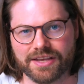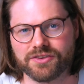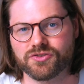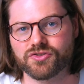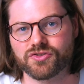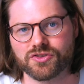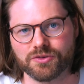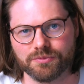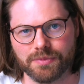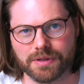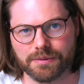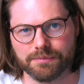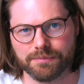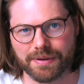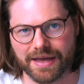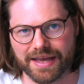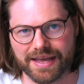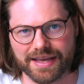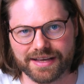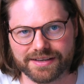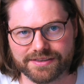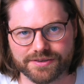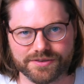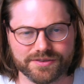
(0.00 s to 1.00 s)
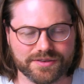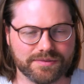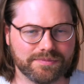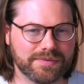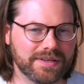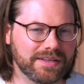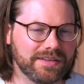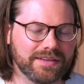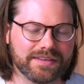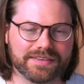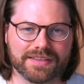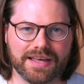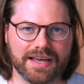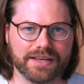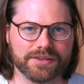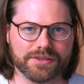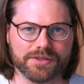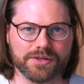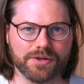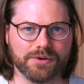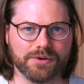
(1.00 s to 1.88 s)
instrument packs or something like that. You